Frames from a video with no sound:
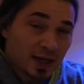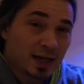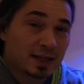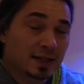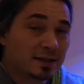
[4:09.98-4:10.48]

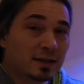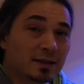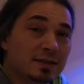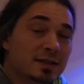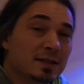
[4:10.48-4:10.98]
and then a
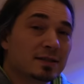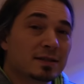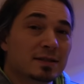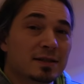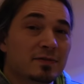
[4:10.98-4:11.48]
Tunzine
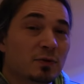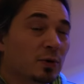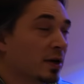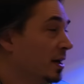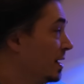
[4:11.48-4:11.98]

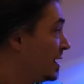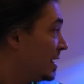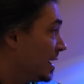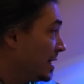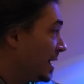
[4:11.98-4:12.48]
6040,
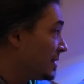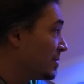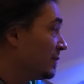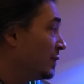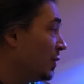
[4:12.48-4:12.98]
and that's
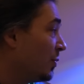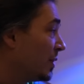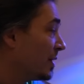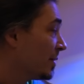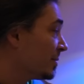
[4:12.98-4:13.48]
the flow
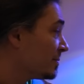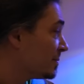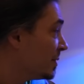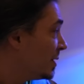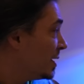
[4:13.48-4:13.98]
in here
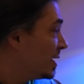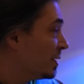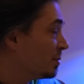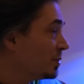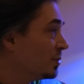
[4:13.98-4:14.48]

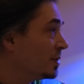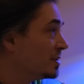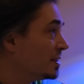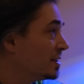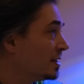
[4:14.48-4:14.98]
that we're doing
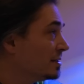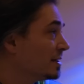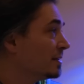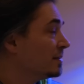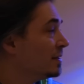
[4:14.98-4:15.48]
is the
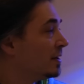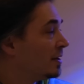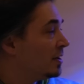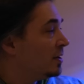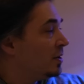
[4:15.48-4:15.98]
Tunzine.
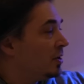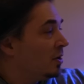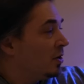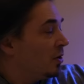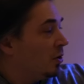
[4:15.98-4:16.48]

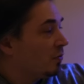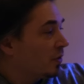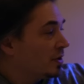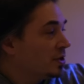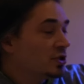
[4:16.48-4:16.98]

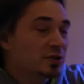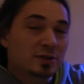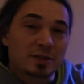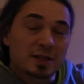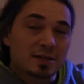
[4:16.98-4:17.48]
Over on
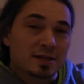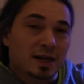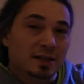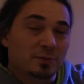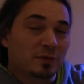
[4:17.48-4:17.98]
this
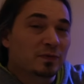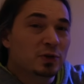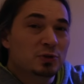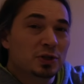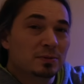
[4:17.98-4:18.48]
side, the
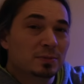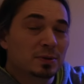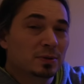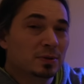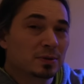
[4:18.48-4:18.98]
Refugium,
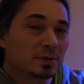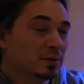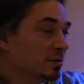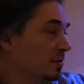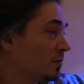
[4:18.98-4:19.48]

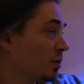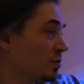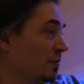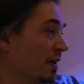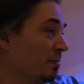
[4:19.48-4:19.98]
of
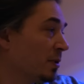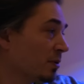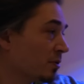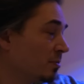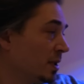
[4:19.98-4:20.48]
course, we've got
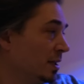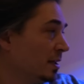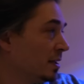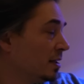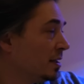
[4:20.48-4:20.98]
Miracle Mud,
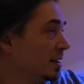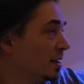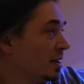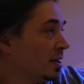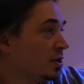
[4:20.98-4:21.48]

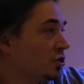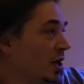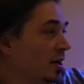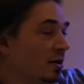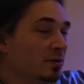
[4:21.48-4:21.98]

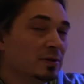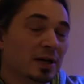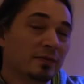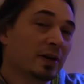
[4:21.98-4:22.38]
Cheeto. I've